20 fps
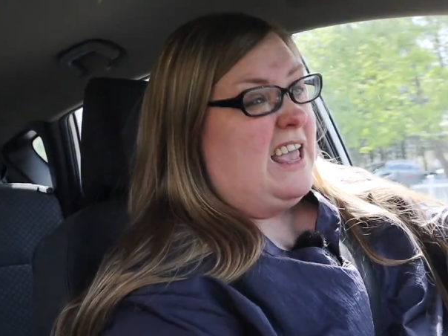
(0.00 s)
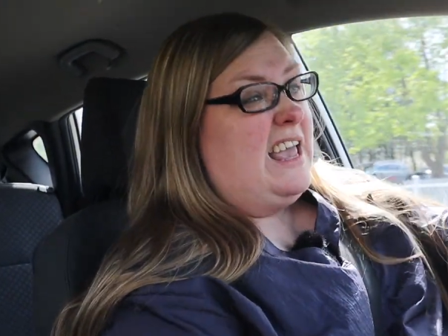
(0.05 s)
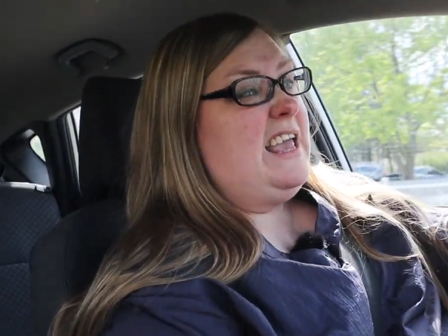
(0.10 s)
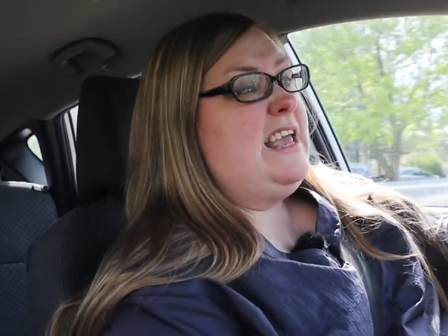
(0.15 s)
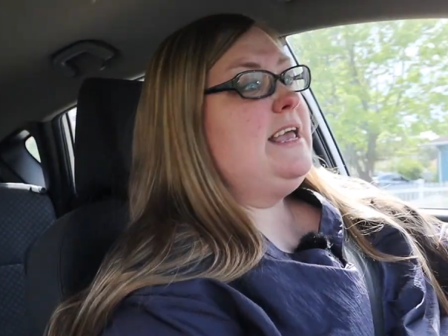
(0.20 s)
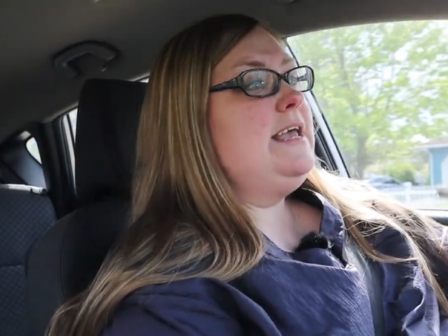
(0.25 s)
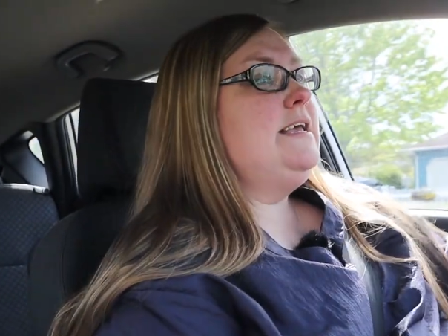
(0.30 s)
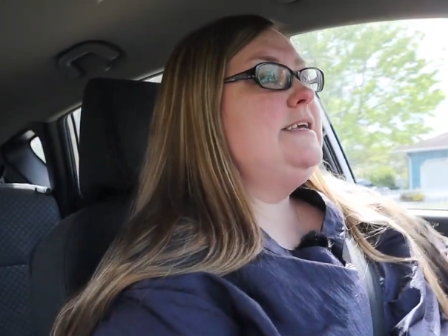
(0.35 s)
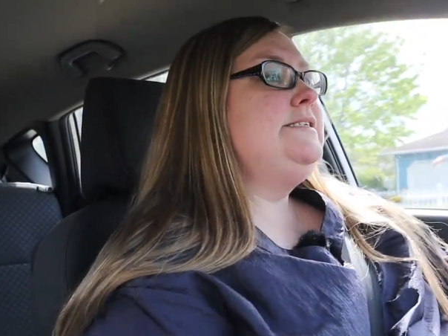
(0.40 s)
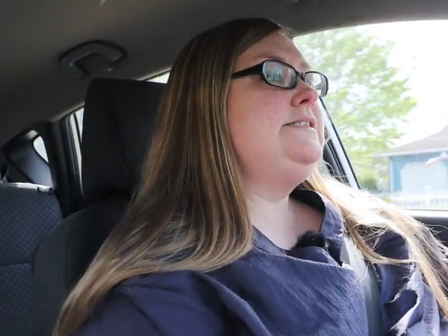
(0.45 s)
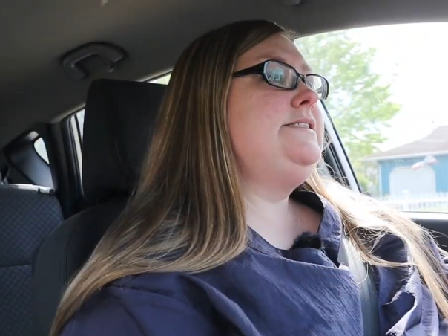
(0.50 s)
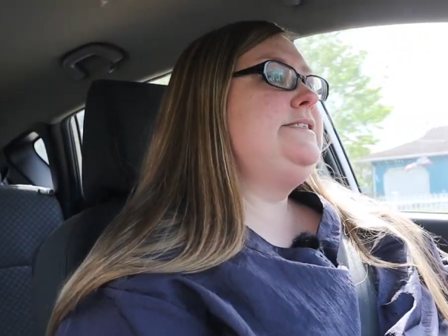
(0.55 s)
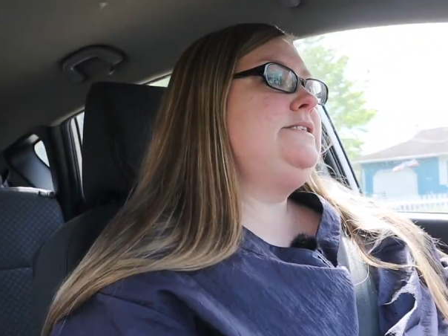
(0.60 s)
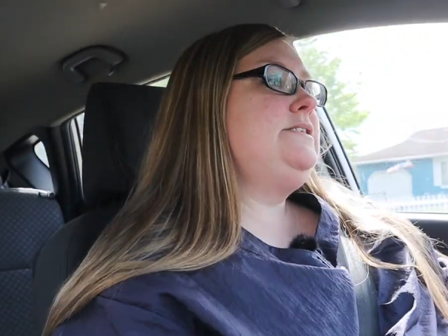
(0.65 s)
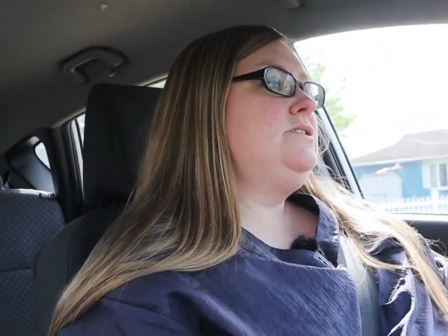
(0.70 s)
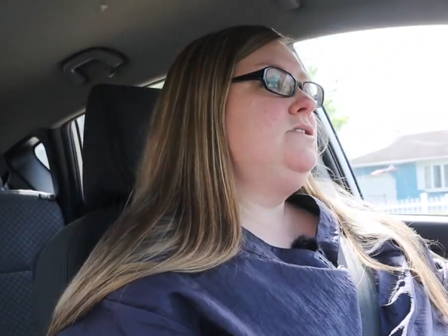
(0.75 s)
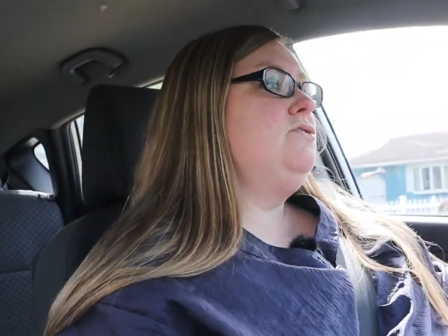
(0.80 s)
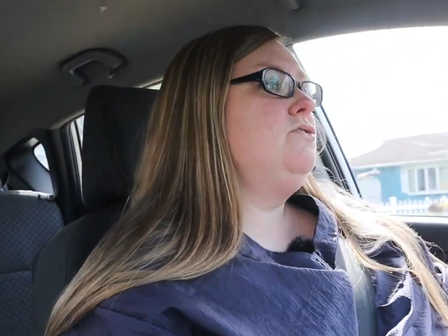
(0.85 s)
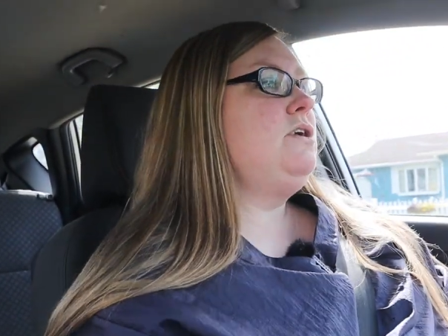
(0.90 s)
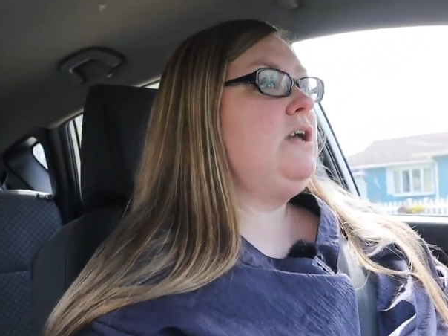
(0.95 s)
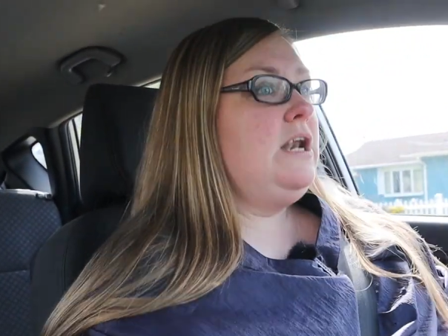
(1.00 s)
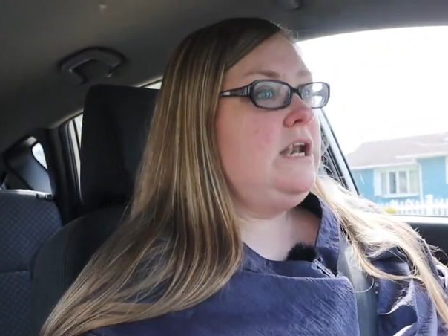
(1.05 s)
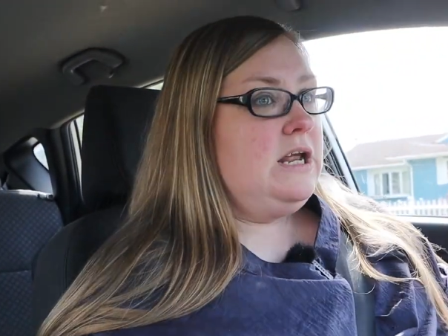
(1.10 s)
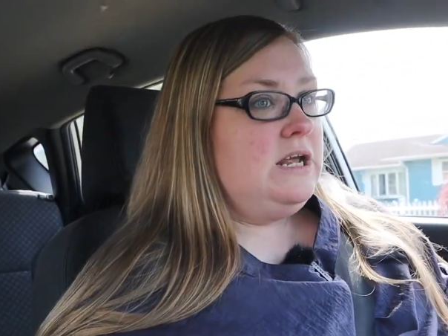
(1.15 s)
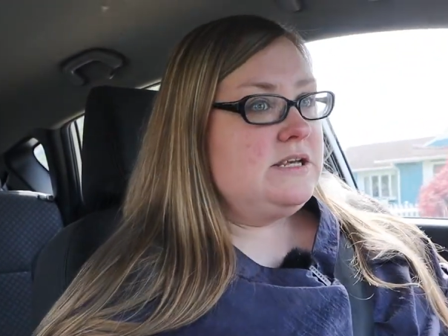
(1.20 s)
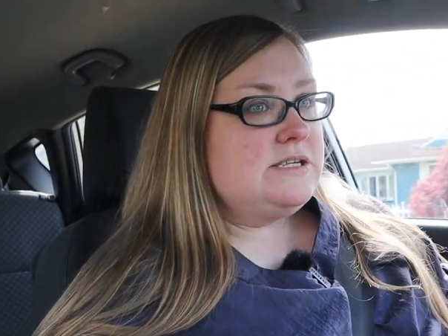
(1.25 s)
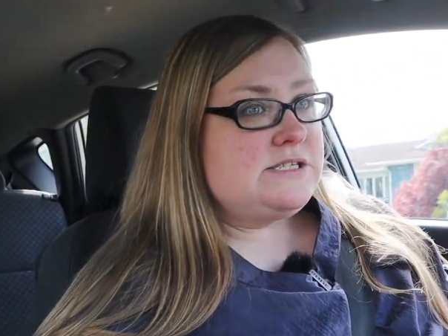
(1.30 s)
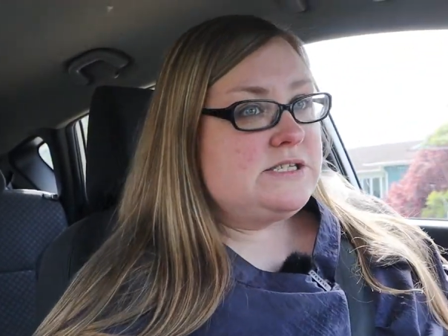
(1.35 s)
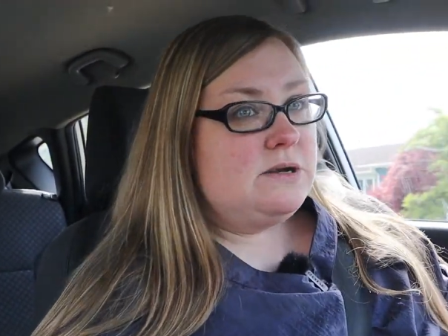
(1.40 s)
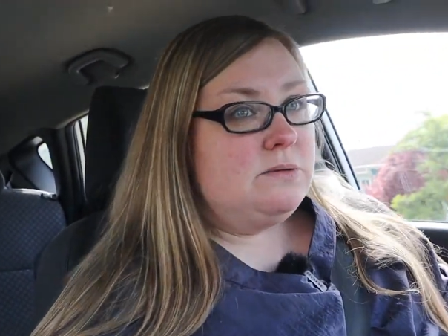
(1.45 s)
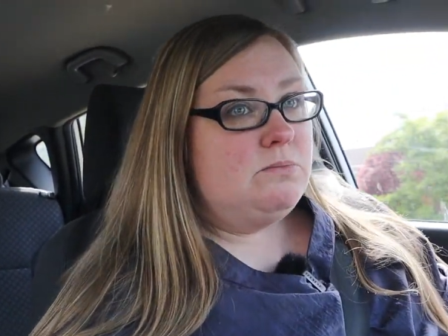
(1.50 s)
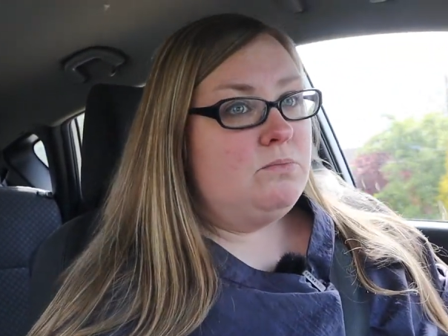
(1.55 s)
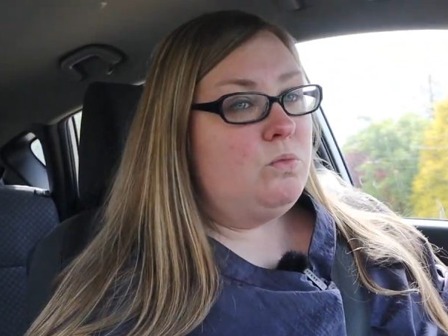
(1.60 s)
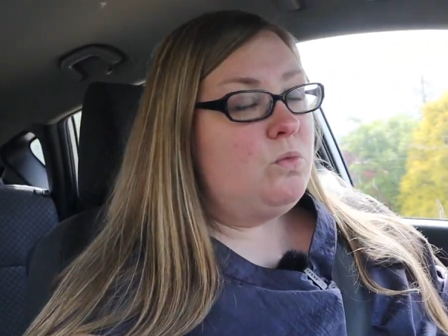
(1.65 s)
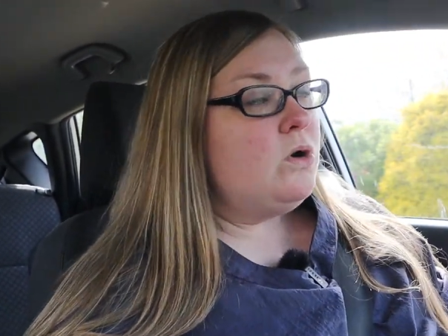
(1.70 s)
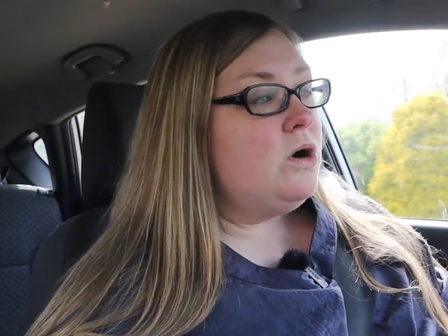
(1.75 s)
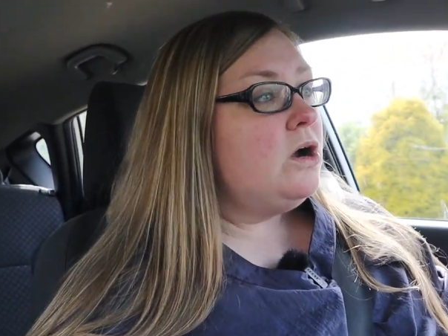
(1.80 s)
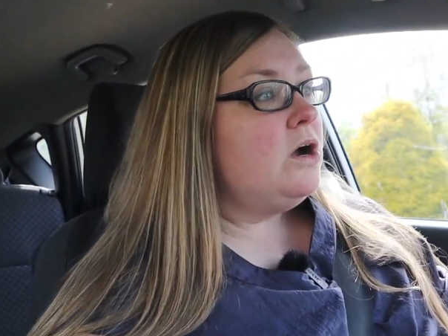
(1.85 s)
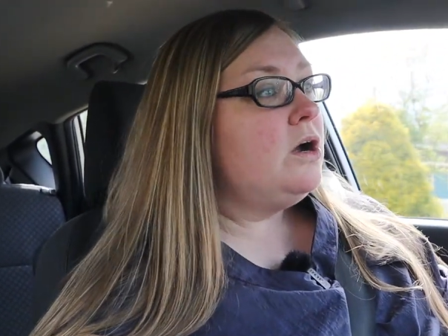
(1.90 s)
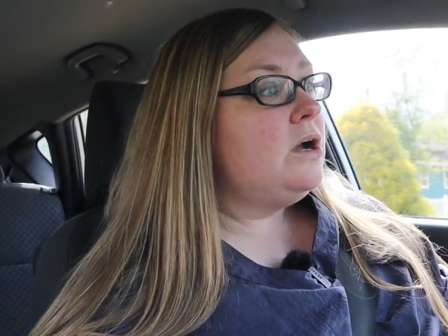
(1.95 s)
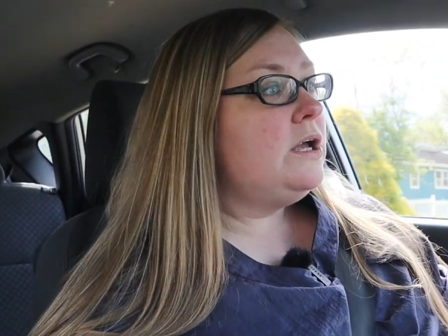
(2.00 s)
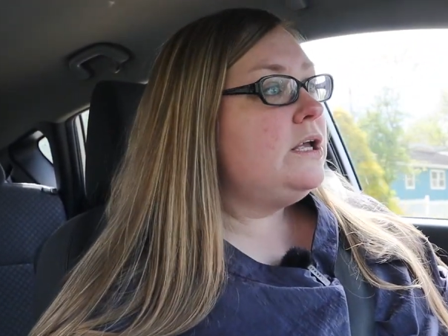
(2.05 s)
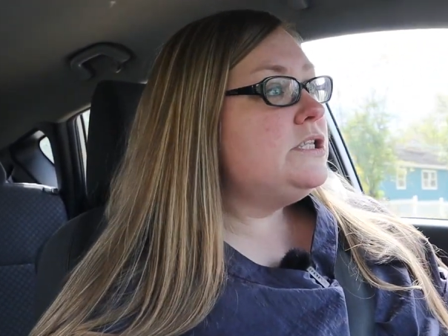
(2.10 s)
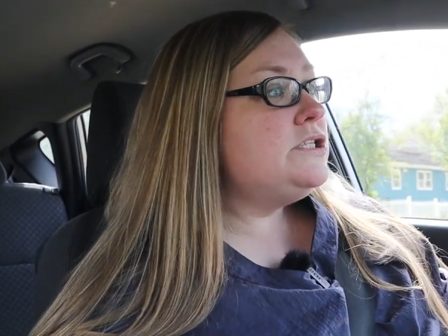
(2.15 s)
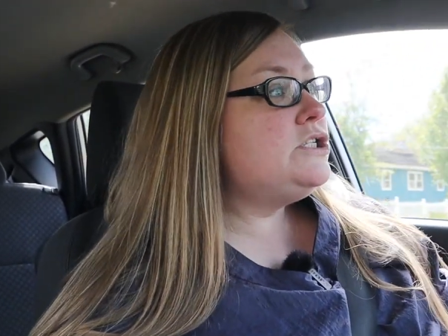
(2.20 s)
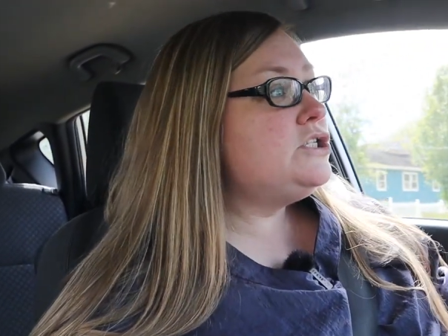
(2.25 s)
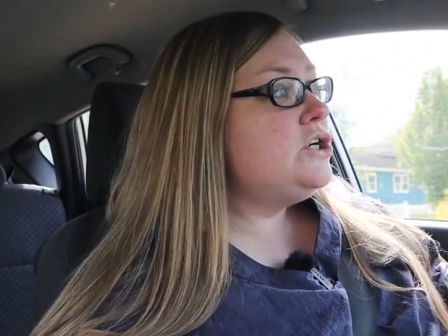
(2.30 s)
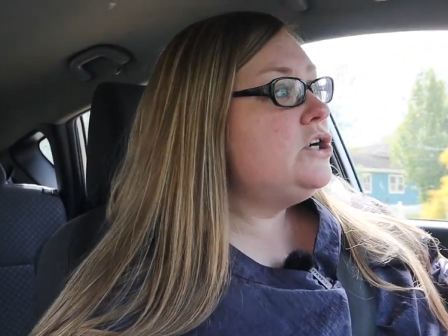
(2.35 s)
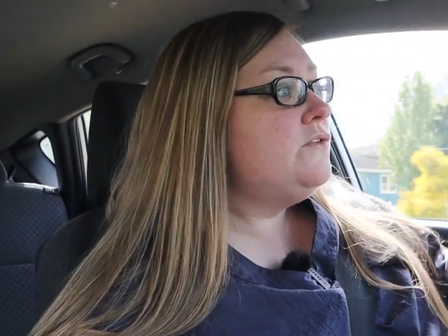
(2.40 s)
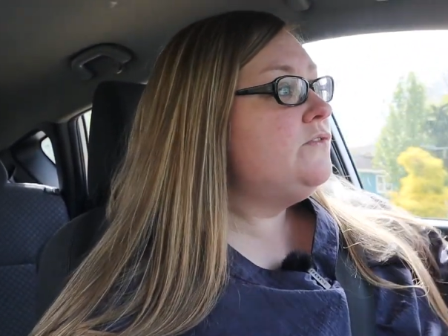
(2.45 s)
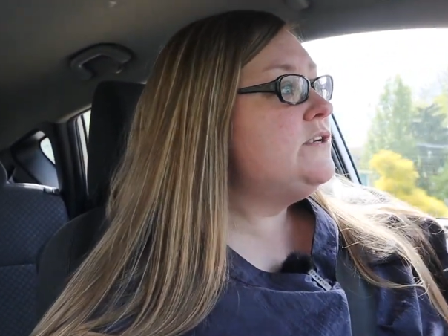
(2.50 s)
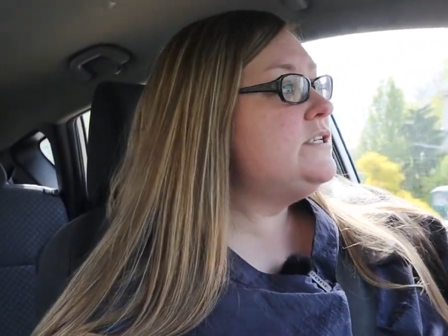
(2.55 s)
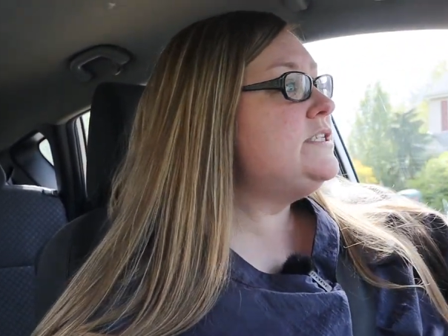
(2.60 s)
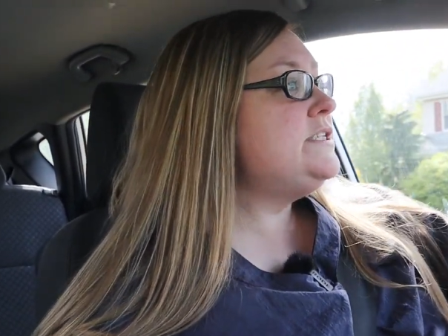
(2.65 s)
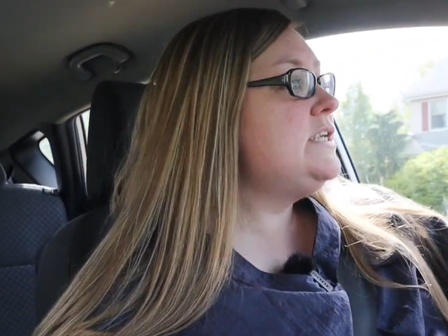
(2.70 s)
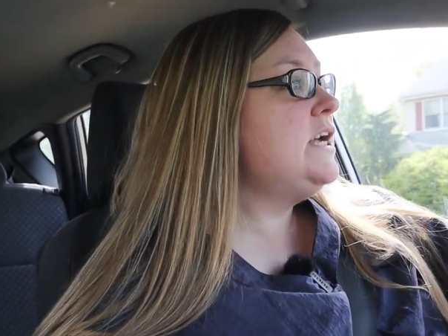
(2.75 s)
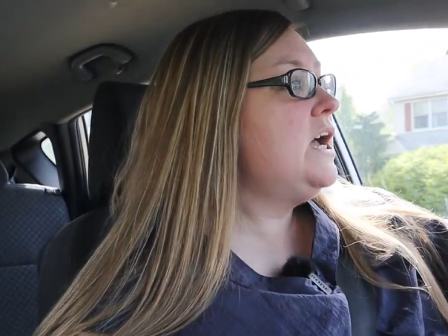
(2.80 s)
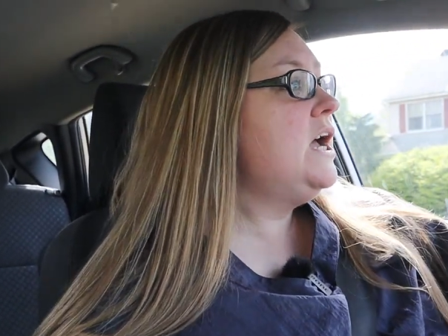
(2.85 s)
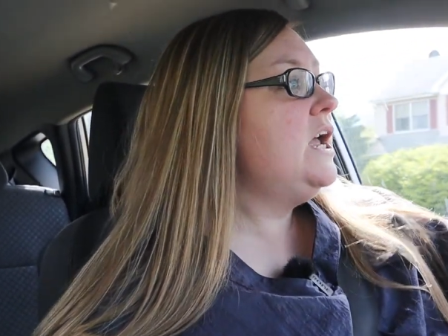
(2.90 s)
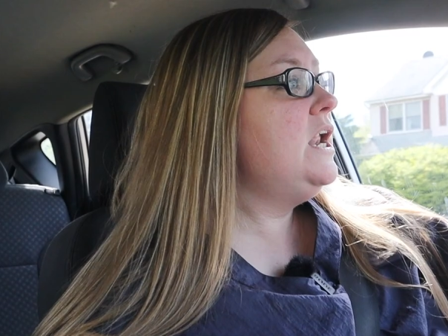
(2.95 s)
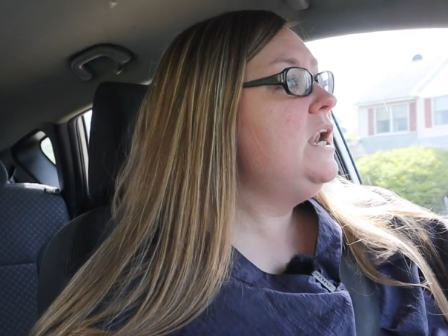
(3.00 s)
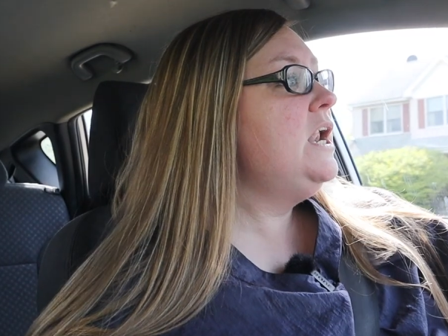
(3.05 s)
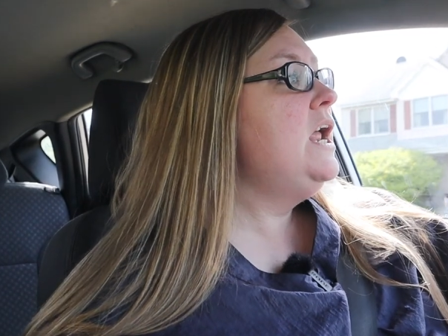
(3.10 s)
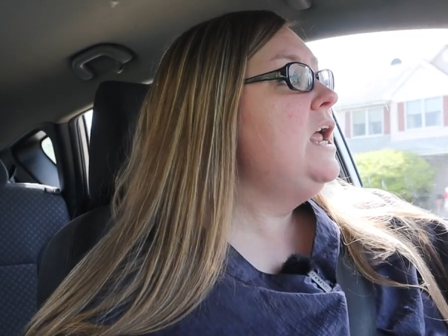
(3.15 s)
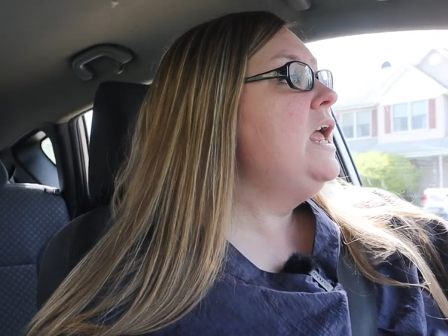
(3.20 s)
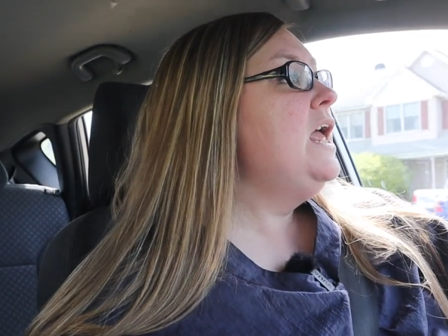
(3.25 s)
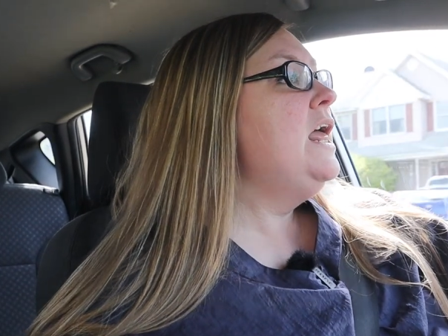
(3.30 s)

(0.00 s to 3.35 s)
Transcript: is still getting some work and service done